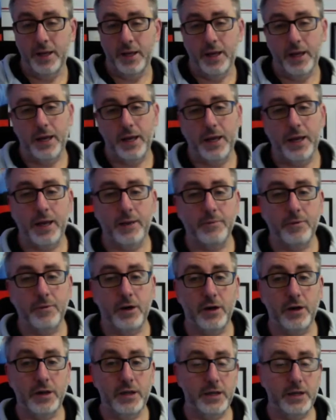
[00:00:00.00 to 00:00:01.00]

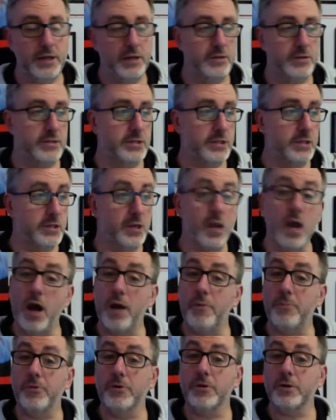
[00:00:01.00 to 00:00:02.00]
I did
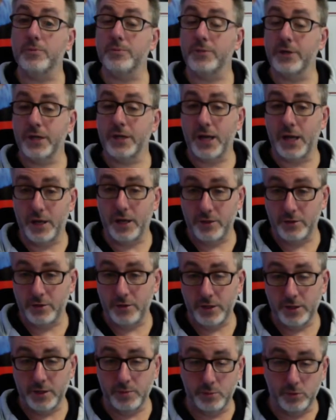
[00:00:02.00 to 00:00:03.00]
not put it in my calendar
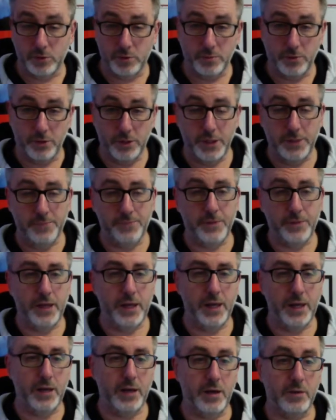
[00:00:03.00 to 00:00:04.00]
like a bull boy.
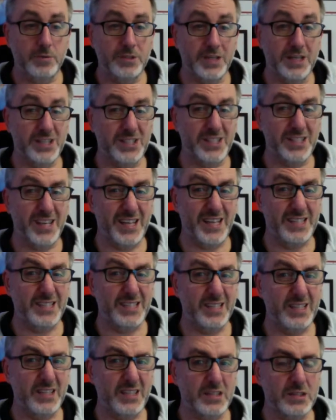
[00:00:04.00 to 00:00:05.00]
I was actually
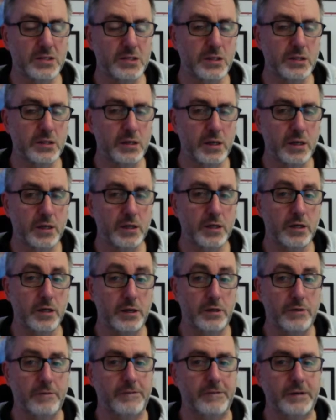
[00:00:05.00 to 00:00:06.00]
testing it yesterday and I
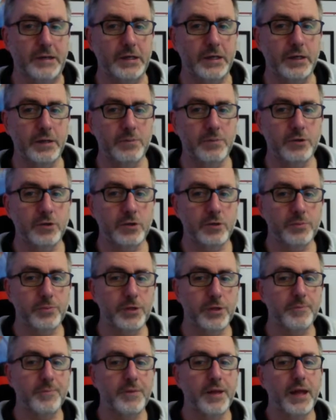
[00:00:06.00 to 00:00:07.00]
kind of forgot I put it up
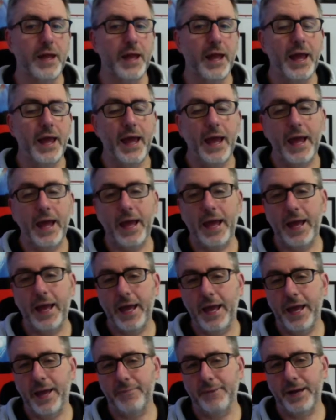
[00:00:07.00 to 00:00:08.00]
there.
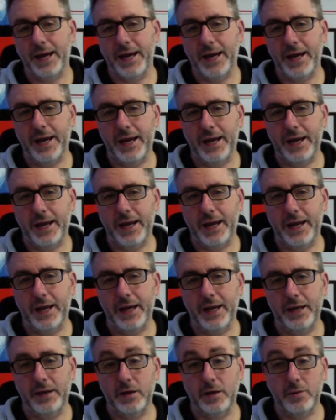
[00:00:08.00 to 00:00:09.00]
And
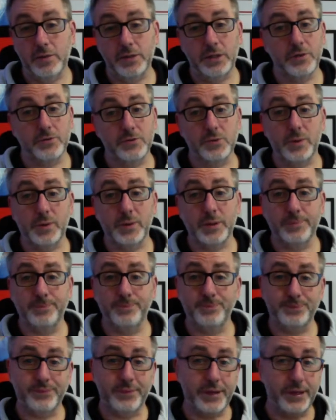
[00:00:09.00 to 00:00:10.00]
I went off swimming.
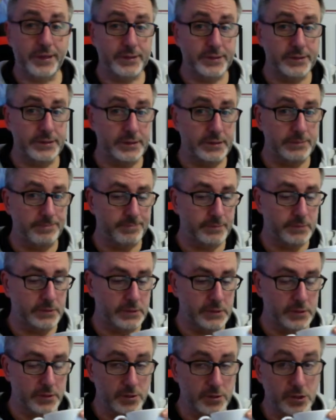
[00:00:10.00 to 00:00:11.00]
So,
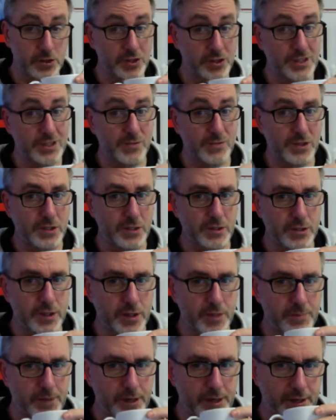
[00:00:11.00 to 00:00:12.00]
you know, the joys of an
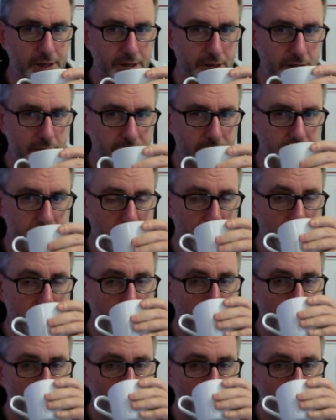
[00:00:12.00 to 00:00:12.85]
internet marketing lifestyle.